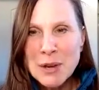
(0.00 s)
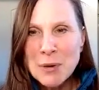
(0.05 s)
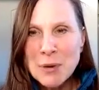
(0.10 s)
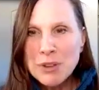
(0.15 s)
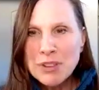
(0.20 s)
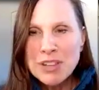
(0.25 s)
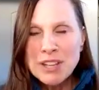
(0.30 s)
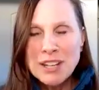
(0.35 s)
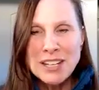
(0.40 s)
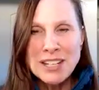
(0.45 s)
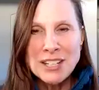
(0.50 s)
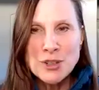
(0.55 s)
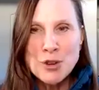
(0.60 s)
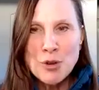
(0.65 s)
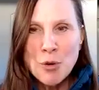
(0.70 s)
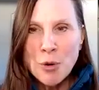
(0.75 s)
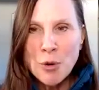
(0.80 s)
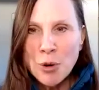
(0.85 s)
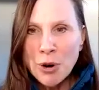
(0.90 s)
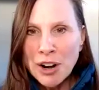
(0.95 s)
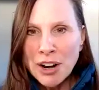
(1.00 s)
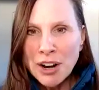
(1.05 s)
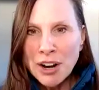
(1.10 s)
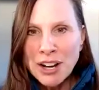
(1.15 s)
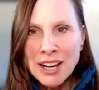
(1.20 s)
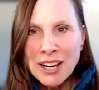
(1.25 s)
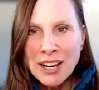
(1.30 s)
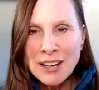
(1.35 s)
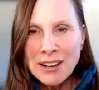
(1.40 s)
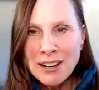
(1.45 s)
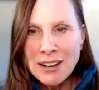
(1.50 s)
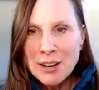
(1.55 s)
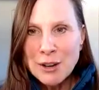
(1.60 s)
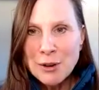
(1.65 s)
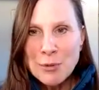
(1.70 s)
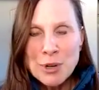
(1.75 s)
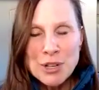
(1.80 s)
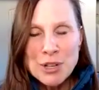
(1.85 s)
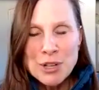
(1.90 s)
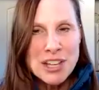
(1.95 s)
within each organ,
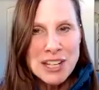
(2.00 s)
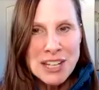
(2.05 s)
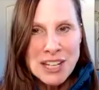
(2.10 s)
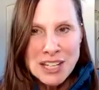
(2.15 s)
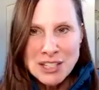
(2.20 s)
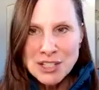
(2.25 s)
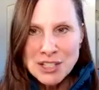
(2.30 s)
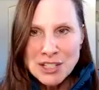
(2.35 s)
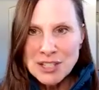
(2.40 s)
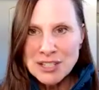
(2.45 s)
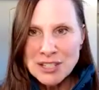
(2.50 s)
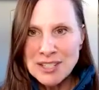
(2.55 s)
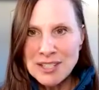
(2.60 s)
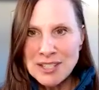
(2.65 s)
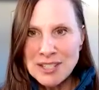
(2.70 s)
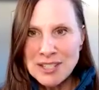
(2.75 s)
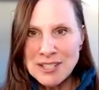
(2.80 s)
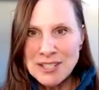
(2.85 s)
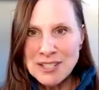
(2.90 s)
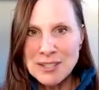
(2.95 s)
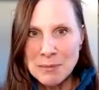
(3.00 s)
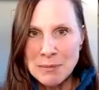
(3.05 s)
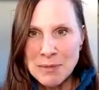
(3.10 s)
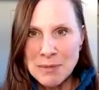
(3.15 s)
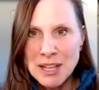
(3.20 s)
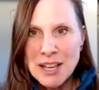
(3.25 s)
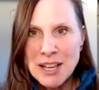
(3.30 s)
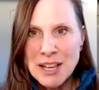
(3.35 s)
within each system.